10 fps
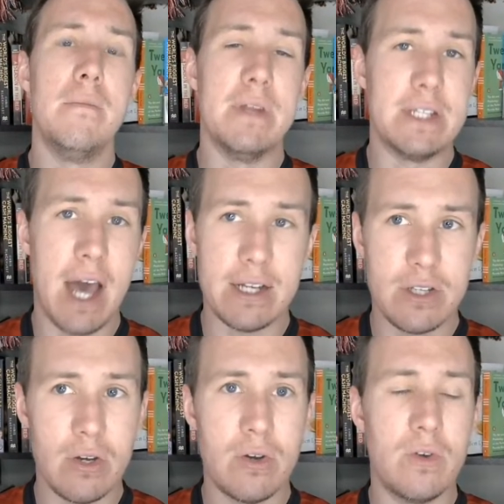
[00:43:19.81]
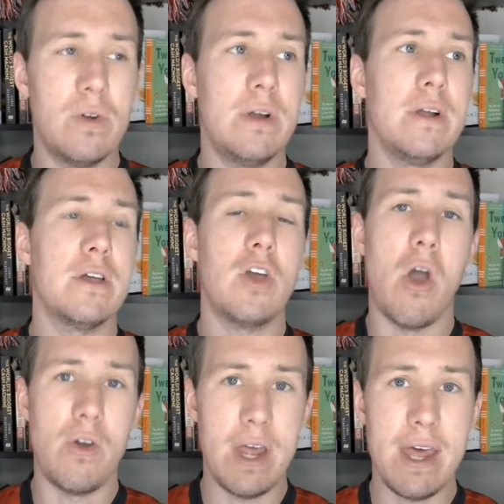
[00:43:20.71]
Montato,
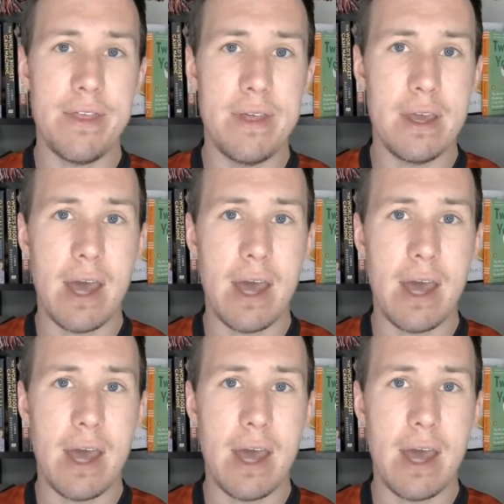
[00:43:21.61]
Kone, I think.